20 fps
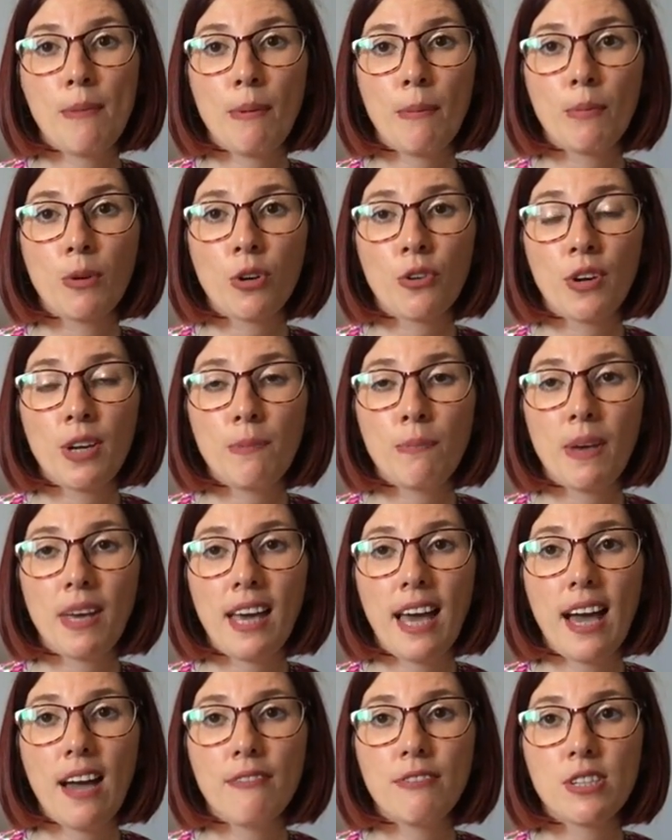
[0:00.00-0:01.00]
I'm creeping
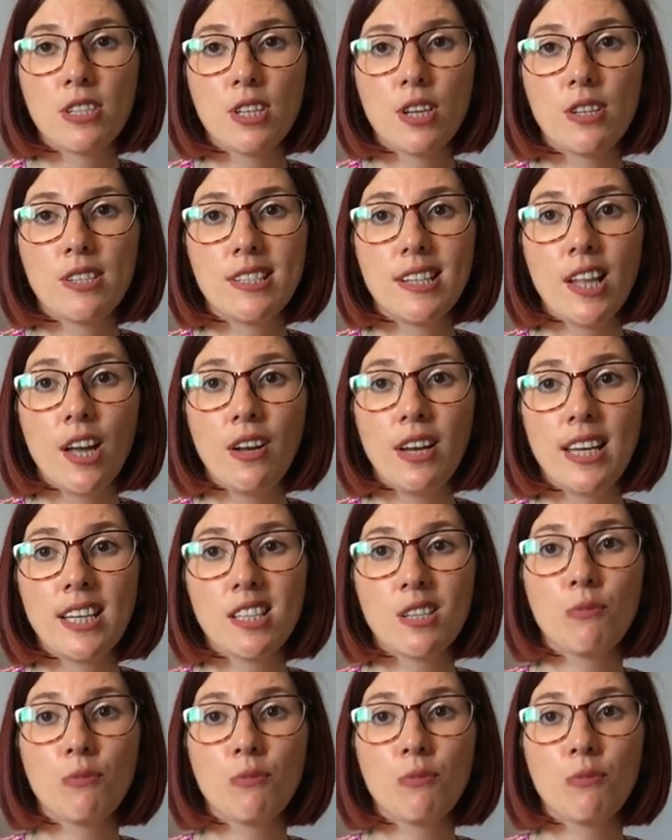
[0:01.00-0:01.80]
ever so slowly